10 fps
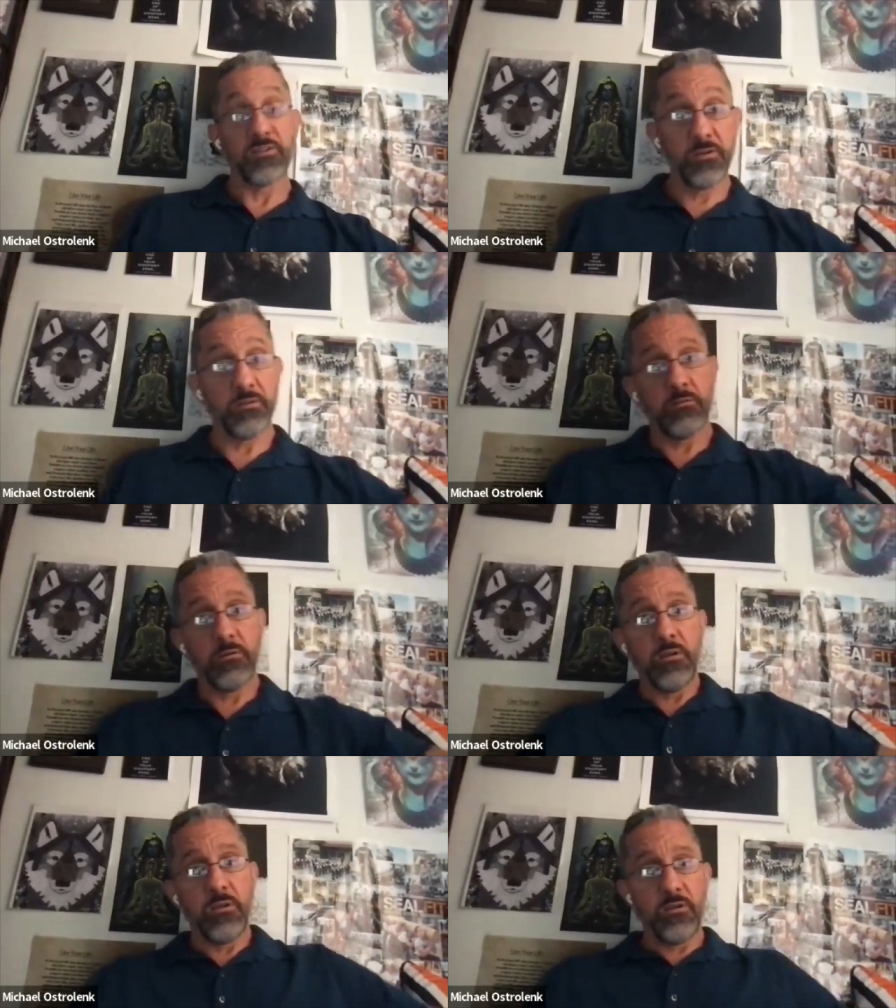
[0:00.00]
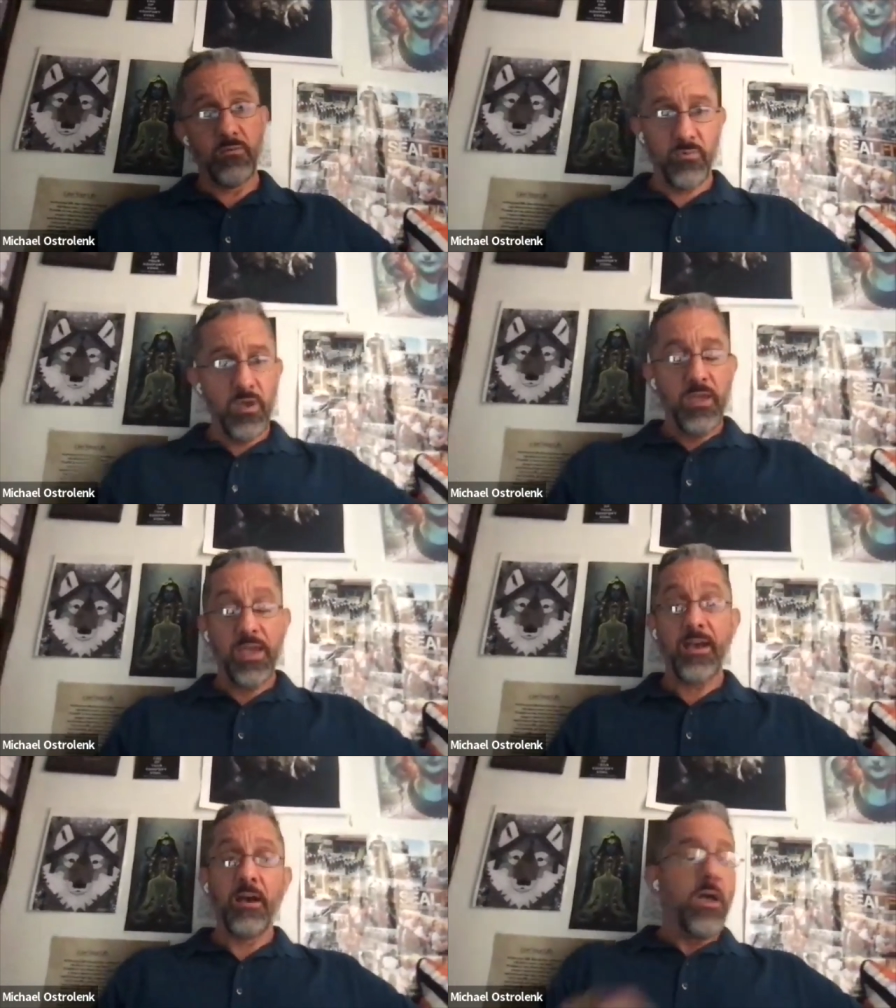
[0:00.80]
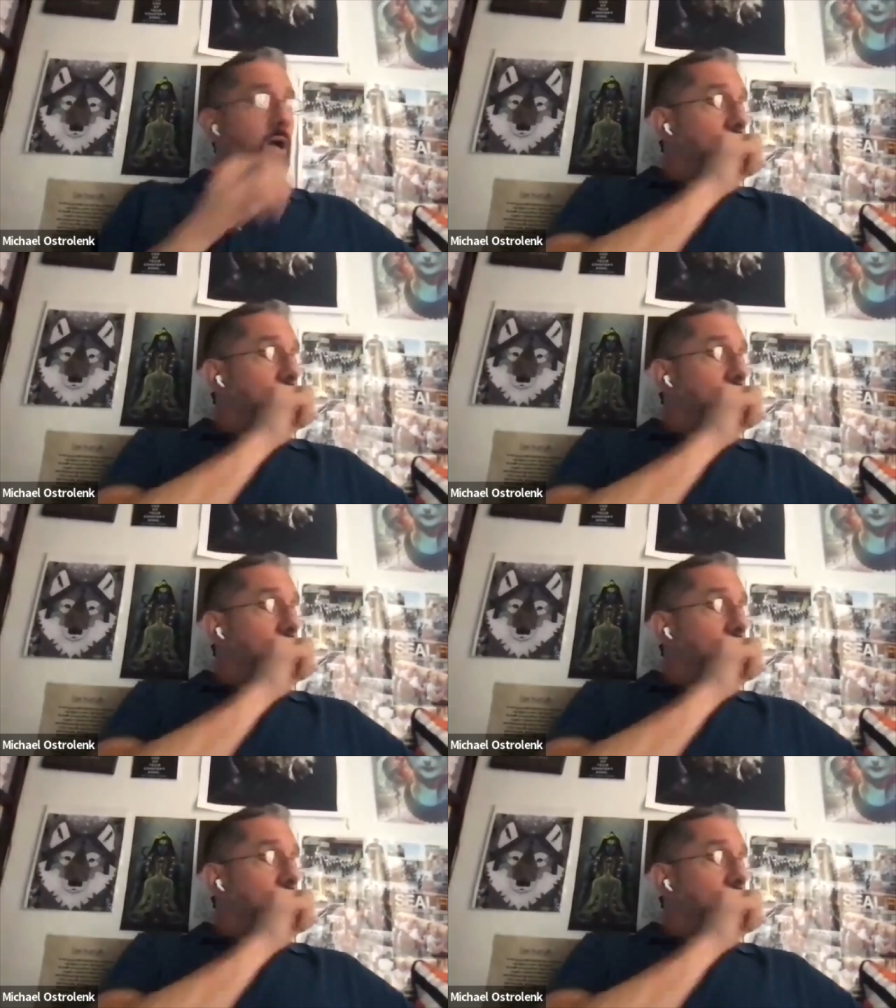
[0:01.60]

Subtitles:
That's good. Yeah.